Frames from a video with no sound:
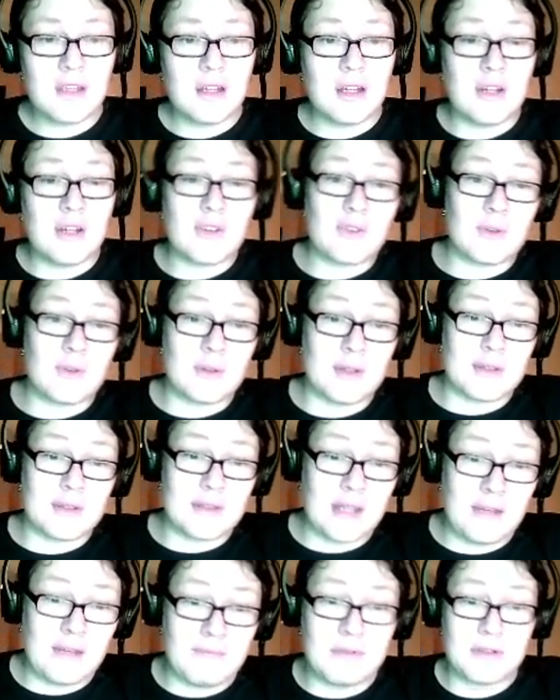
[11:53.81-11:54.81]
I also liked
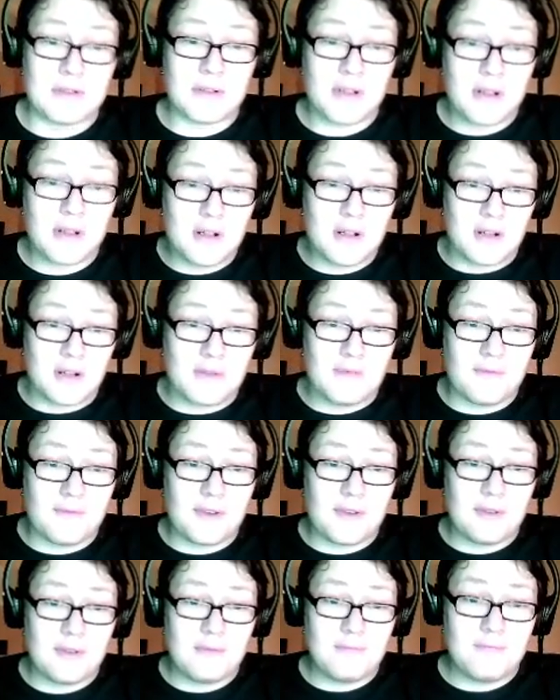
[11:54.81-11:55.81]
having the
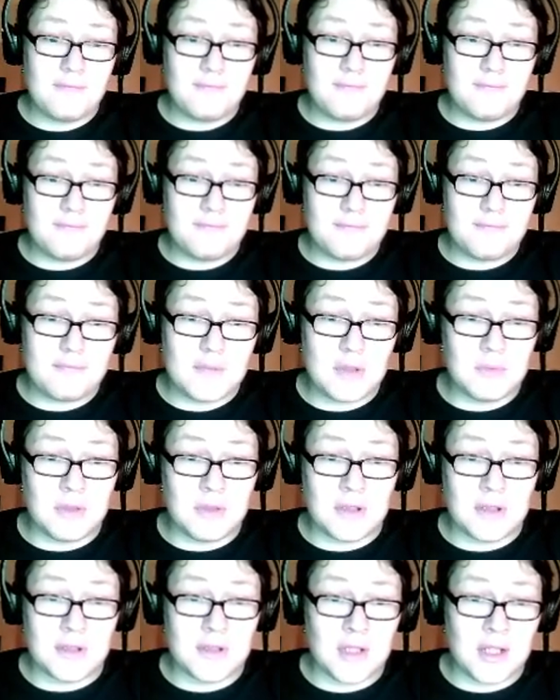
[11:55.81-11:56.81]
curves and
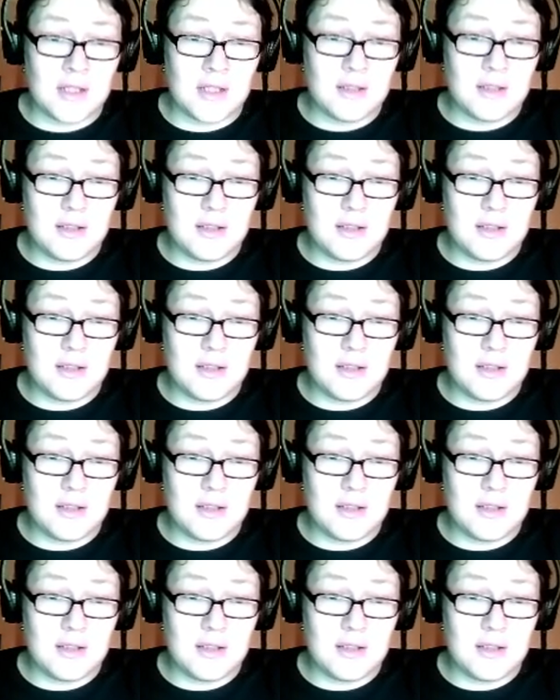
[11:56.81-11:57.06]
whatnot.